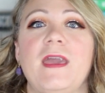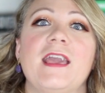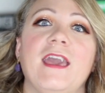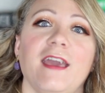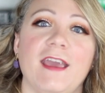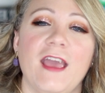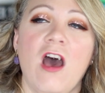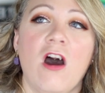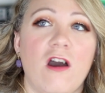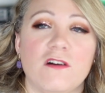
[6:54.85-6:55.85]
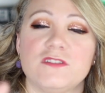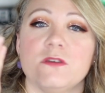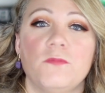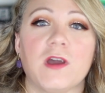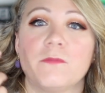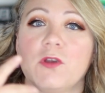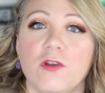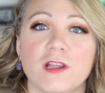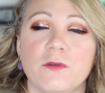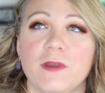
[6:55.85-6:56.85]
aka also the book I'm
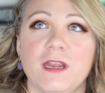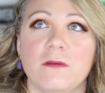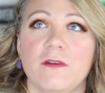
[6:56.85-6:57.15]
currently reading